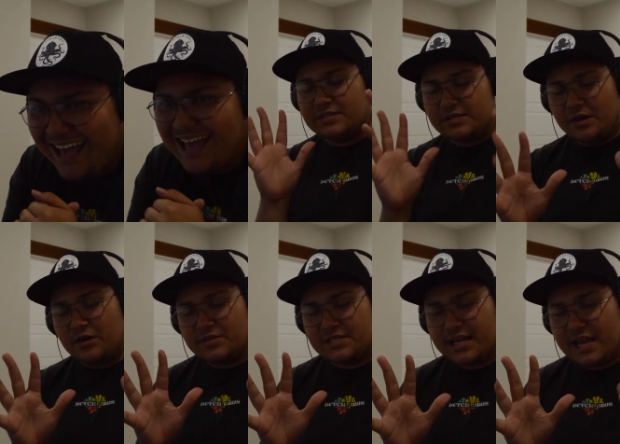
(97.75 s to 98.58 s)
so
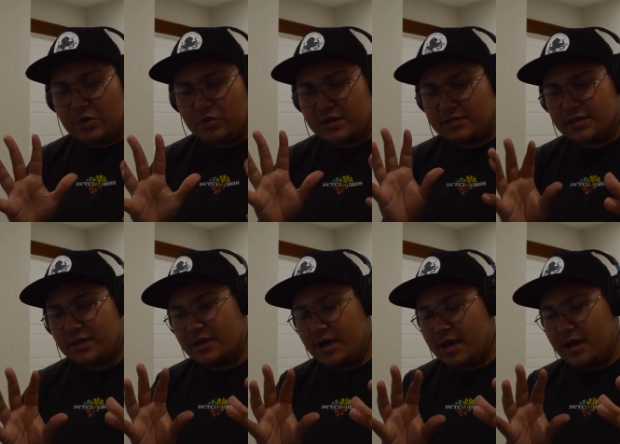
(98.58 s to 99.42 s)
today we're t-
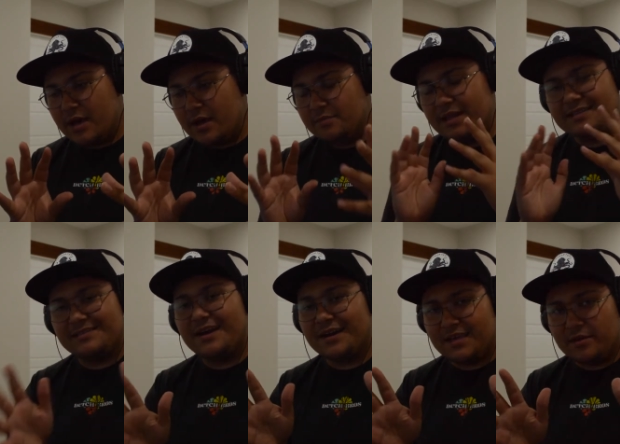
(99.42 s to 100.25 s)
uh, not
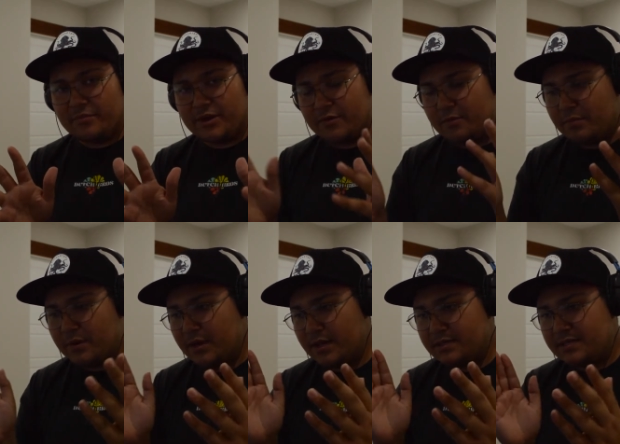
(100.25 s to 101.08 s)
talking about,
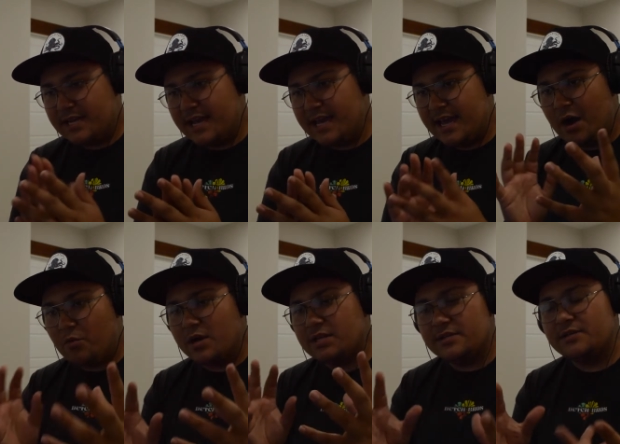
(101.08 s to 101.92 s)
but today I
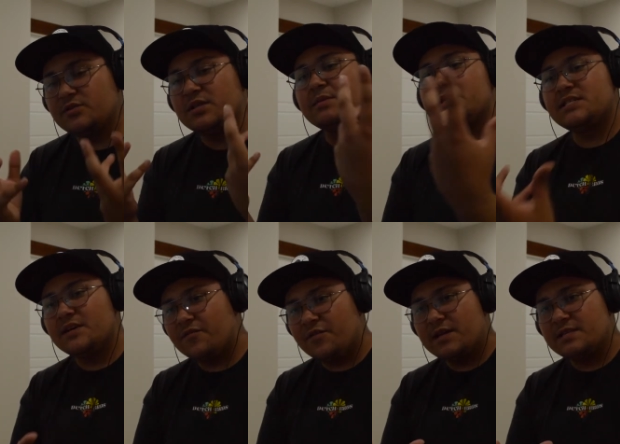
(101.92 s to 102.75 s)
wanted to do something
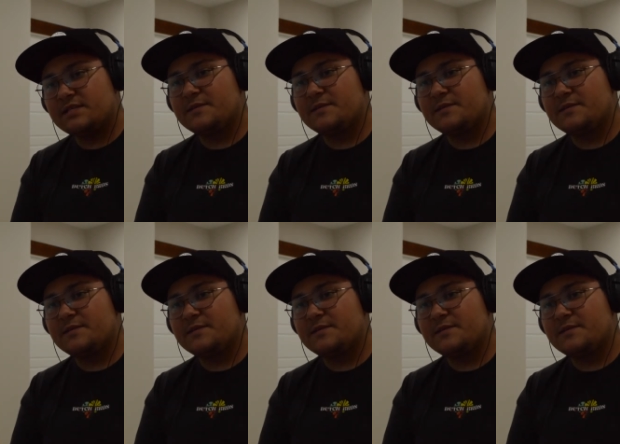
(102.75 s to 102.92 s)
different.